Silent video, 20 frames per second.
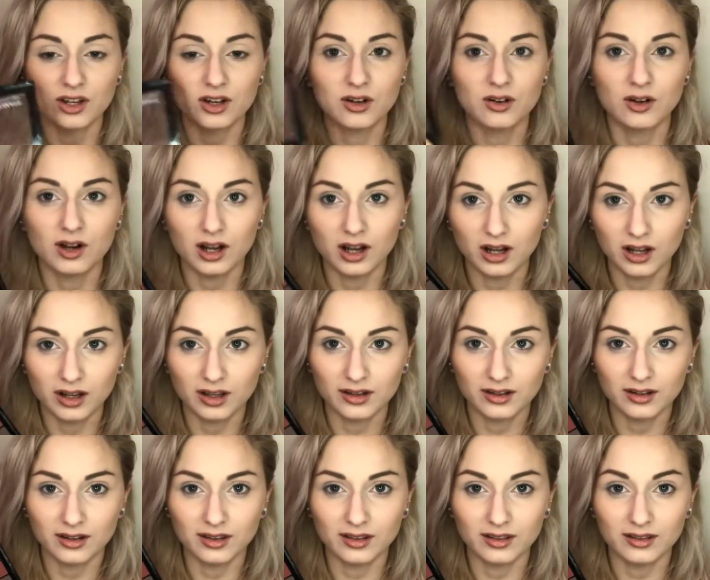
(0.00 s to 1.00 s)
So
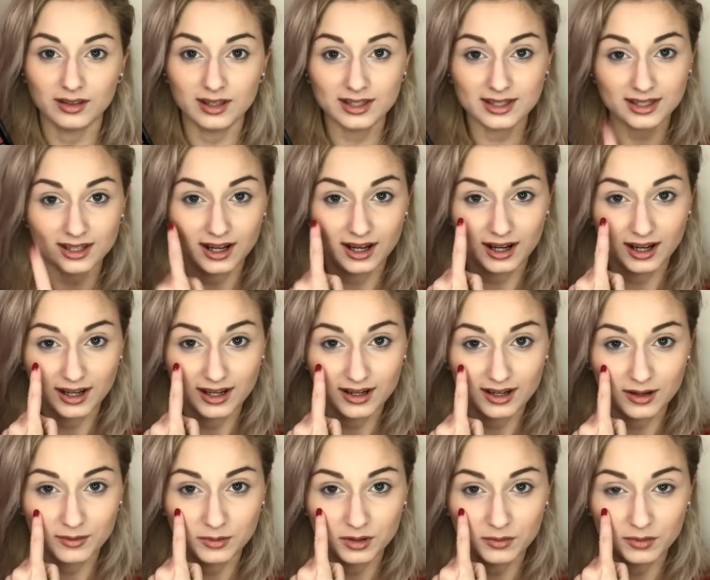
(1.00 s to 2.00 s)
on this eye,
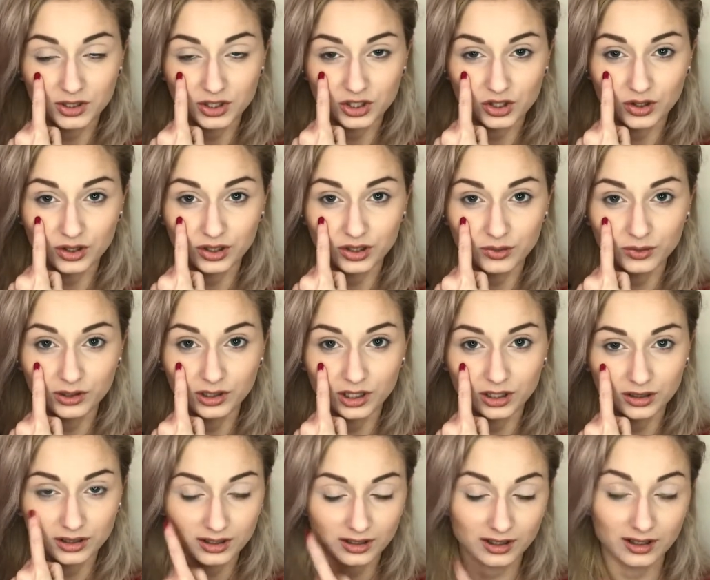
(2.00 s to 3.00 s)
I'm going to be showing you a
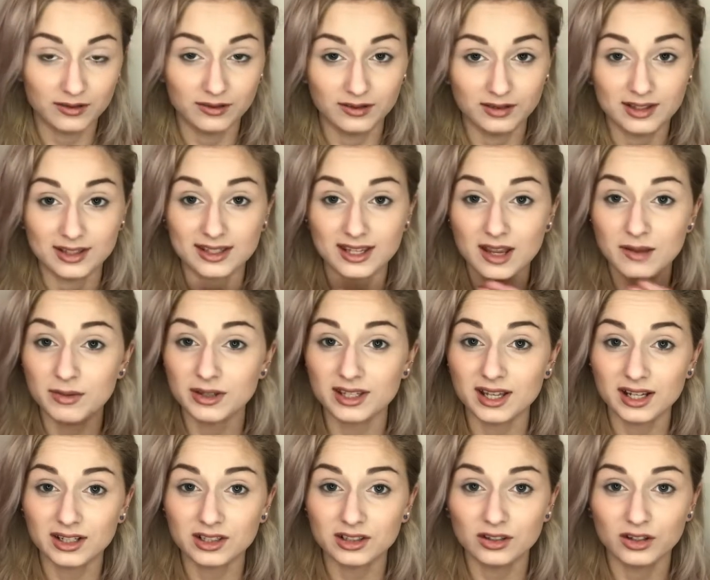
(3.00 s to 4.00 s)
look in the same
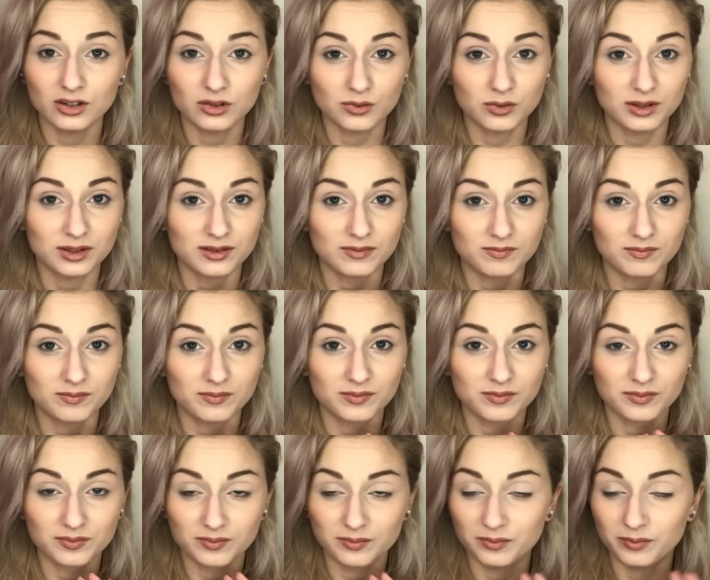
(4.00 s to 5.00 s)
exact look with
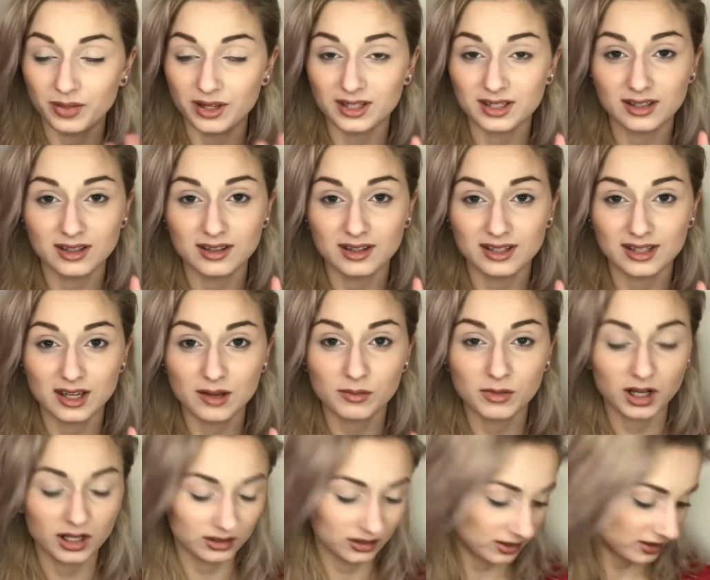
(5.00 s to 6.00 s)
basically the same
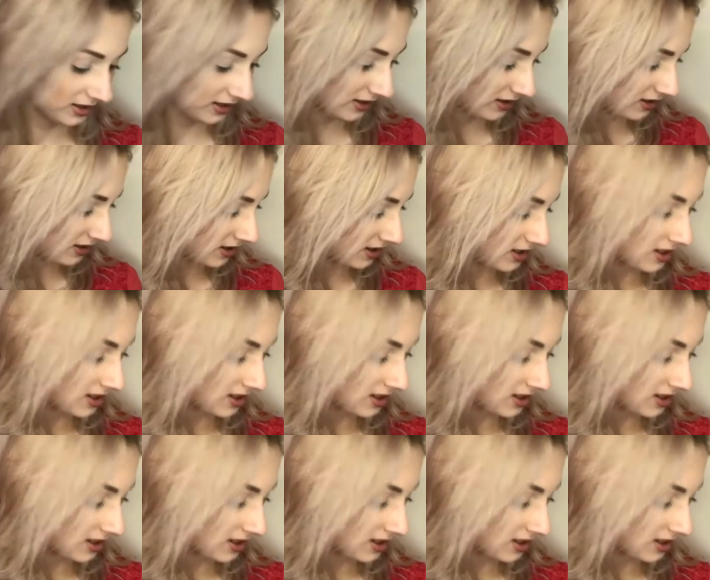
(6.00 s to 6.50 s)
colors.